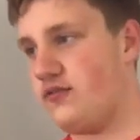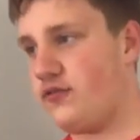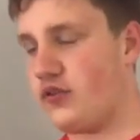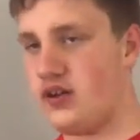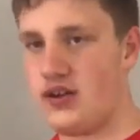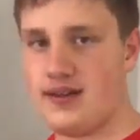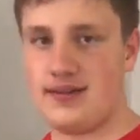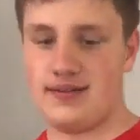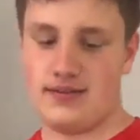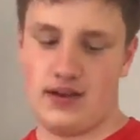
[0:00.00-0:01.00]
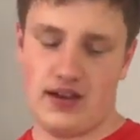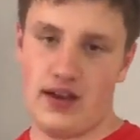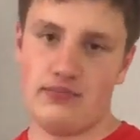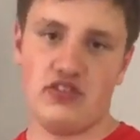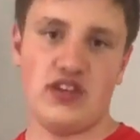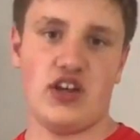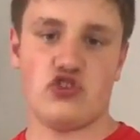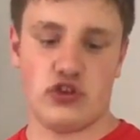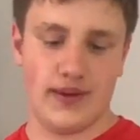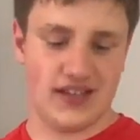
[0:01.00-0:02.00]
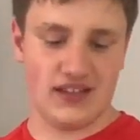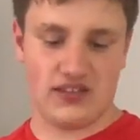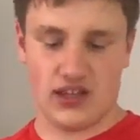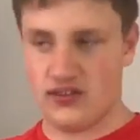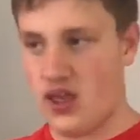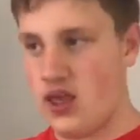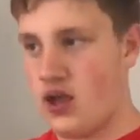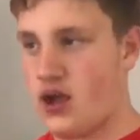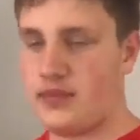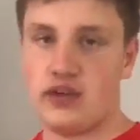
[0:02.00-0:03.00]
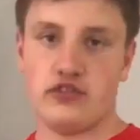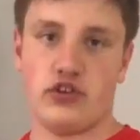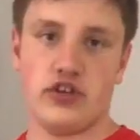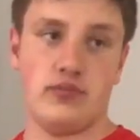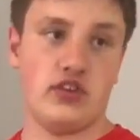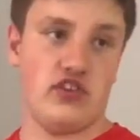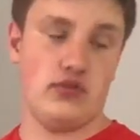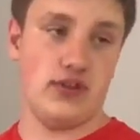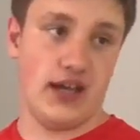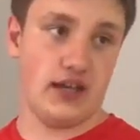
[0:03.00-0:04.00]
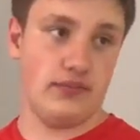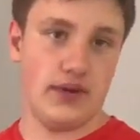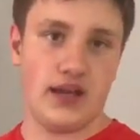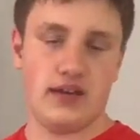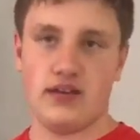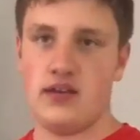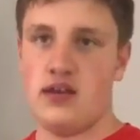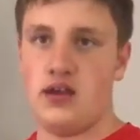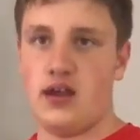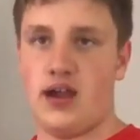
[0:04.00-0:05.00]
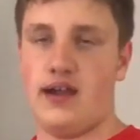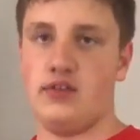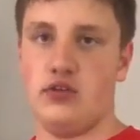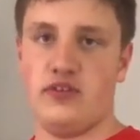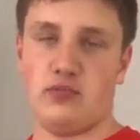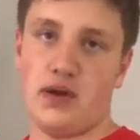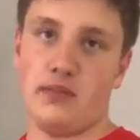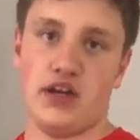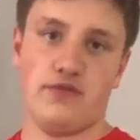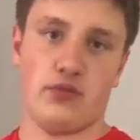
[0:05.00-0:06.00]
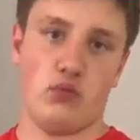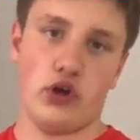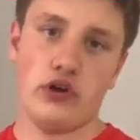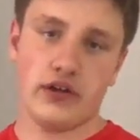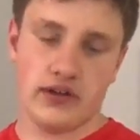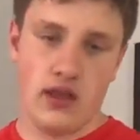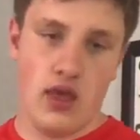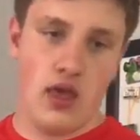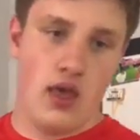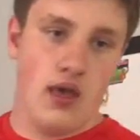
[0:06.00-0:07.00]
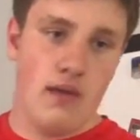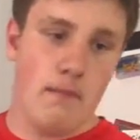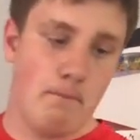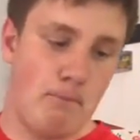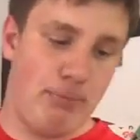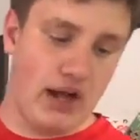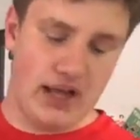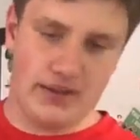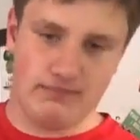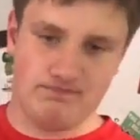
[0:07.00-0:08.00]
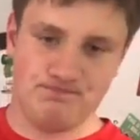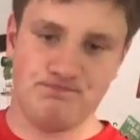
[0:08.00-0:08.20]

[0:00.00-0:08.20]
For I'm just not sure about these things. I'm not returning them because I do like them and I have a little bit of spare money from work. But